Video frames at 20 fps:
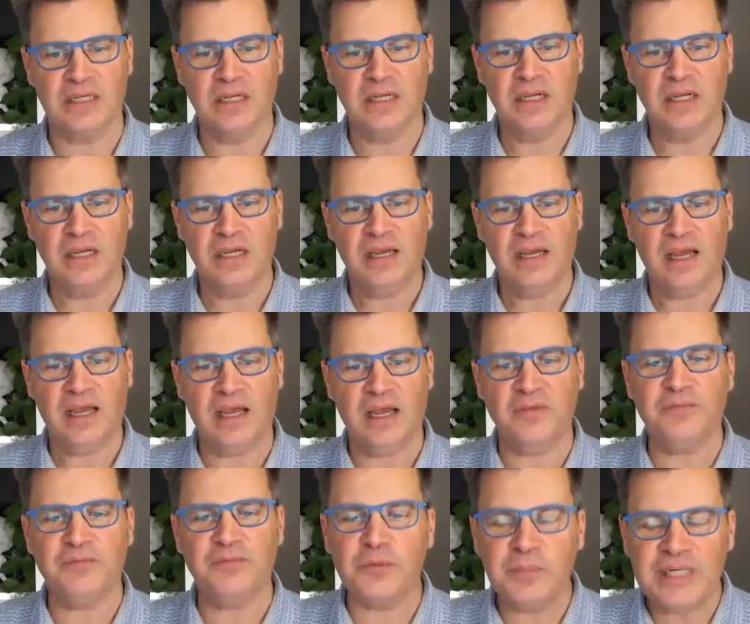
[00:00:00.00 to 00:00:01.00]

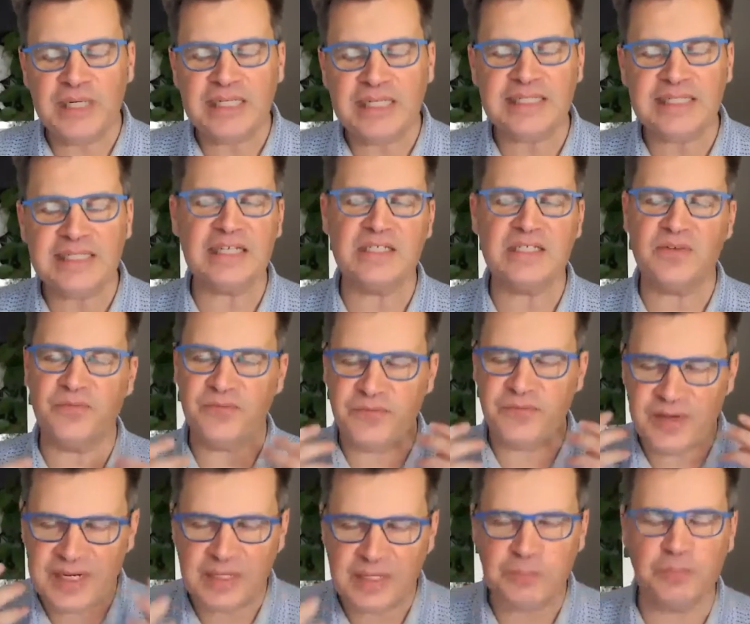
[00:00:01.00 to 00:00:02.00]
And for me, that's a
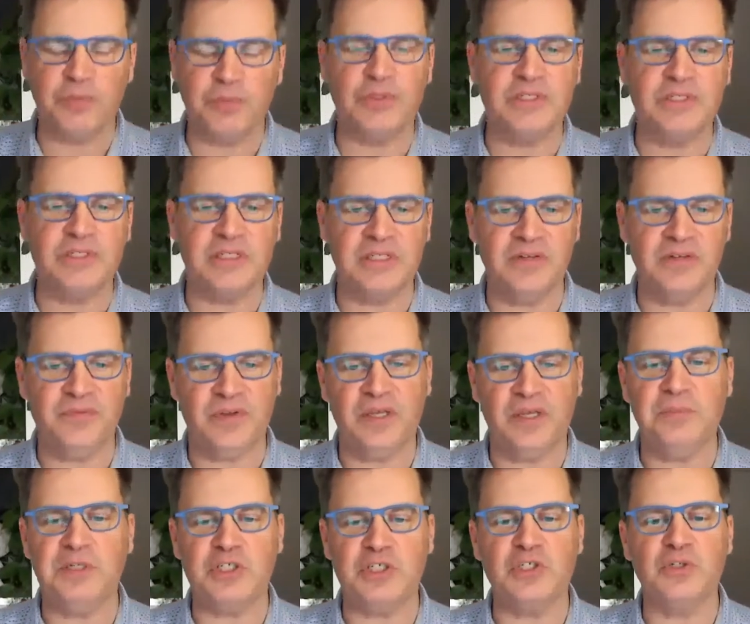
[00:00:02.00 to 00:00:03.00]
very positive
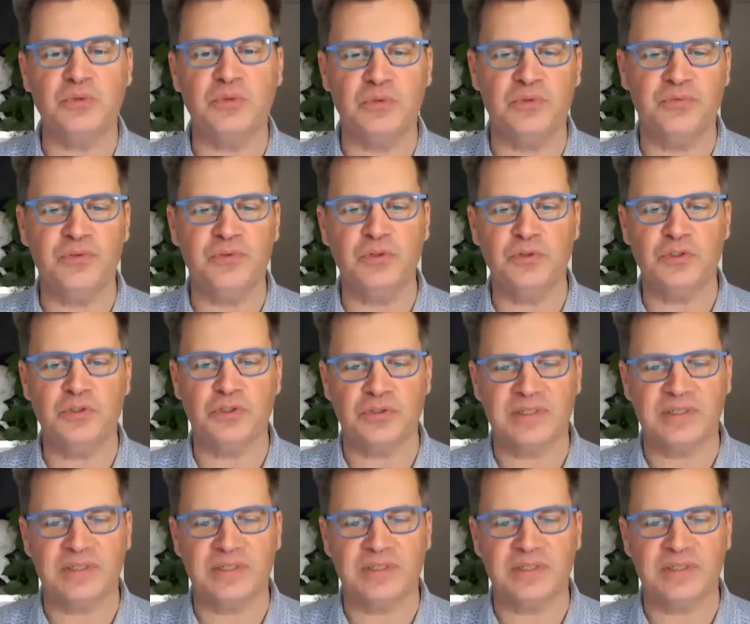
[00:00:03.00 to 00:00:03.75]
image to the future,